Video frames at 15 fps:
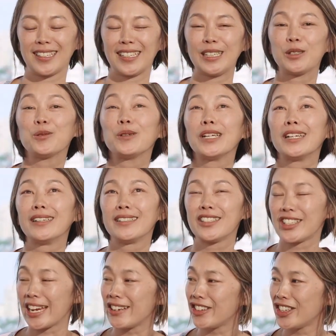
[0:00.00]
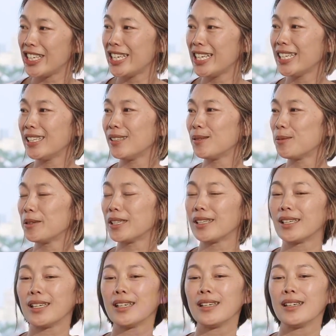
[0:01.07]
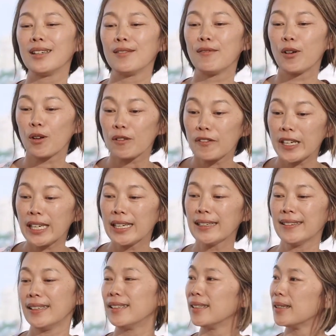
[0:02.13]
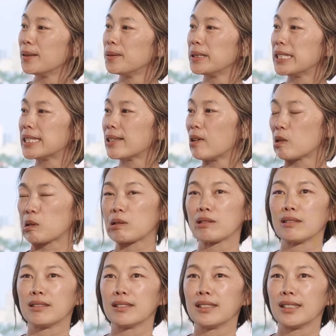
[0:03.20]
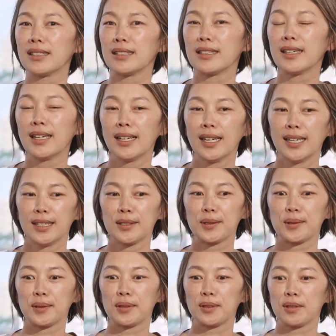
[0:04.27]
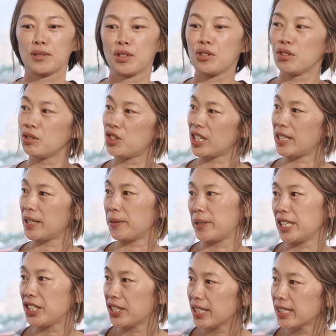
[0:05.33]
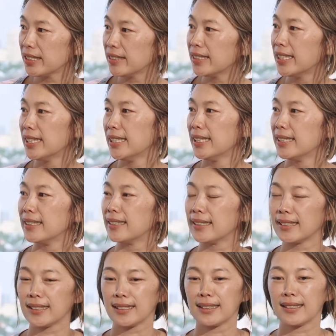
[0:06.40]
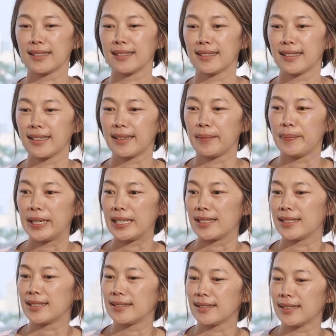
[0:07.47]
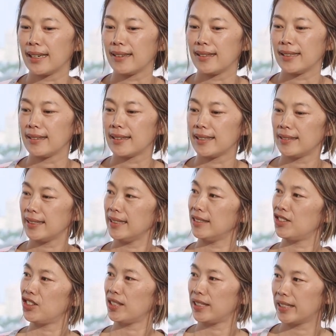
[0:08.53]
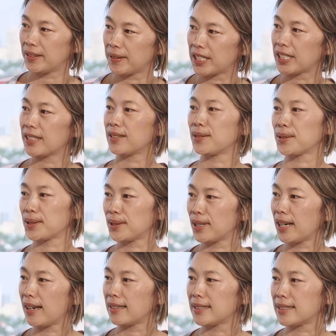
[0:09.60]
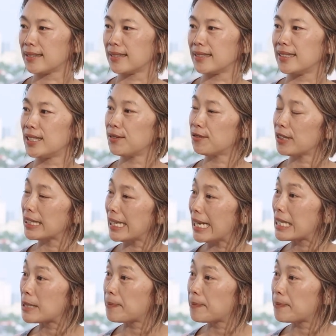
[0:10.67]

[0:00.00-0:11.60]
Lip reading: it will changing, it will evolving with also so the new generation, because I think that each generation also has different